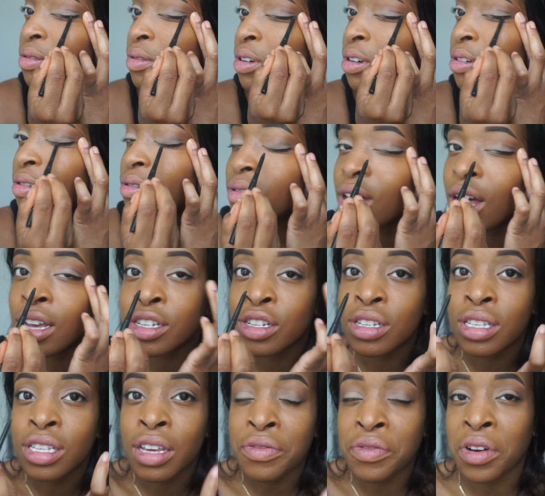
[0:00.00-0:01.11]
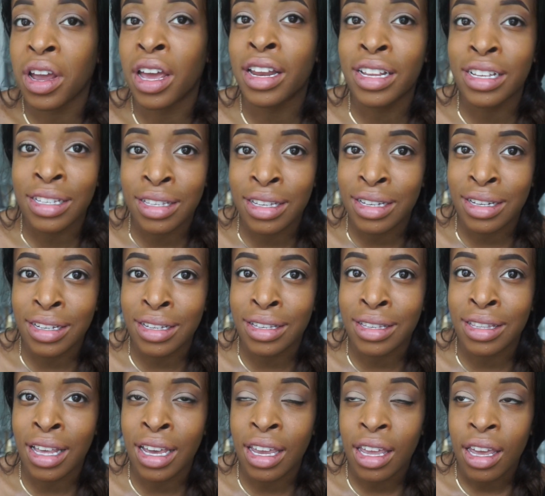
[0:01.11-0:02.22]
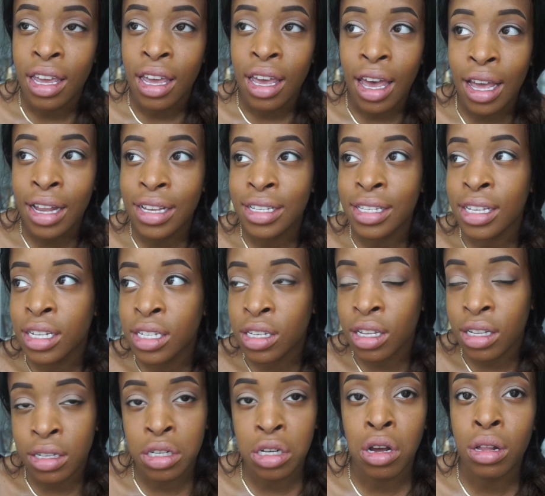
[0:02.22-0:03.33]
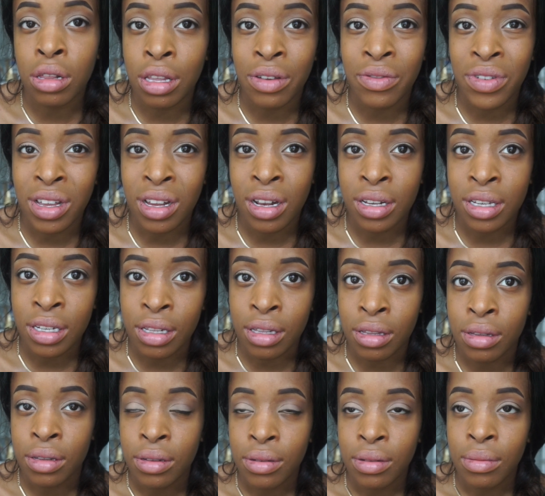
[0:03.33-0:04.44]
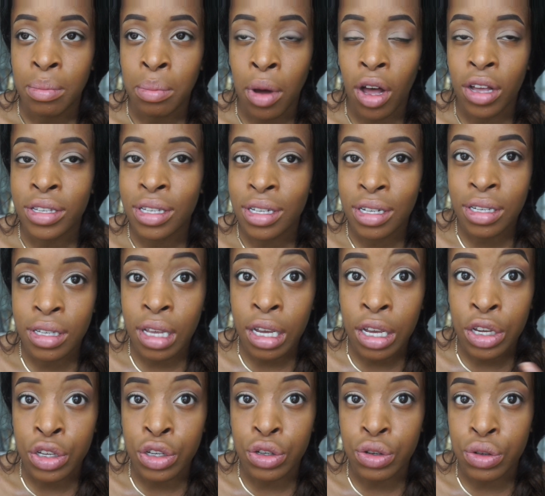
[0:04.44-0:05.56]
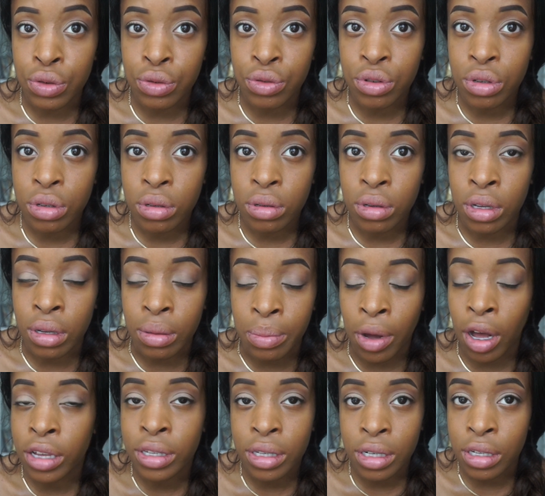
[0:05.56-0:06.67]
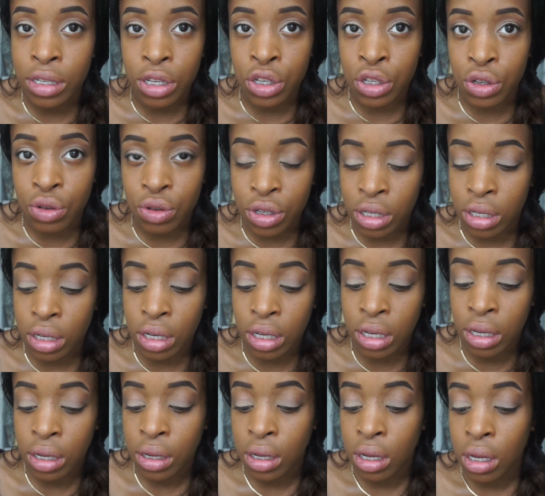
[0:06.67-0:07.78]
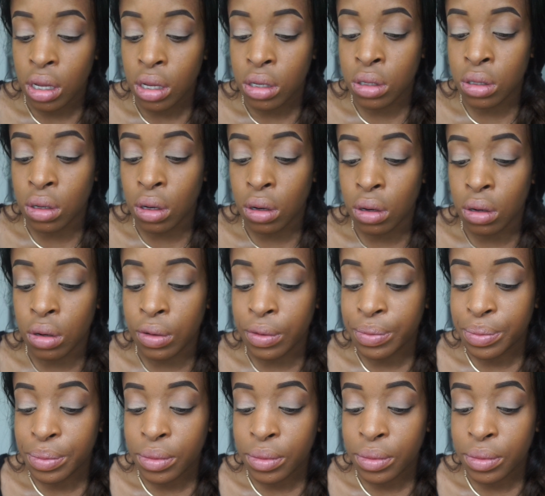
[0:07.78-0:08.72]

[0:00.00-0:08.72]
well, I should say for any cities, like any states that y'all live in, Boston is a huge city. So,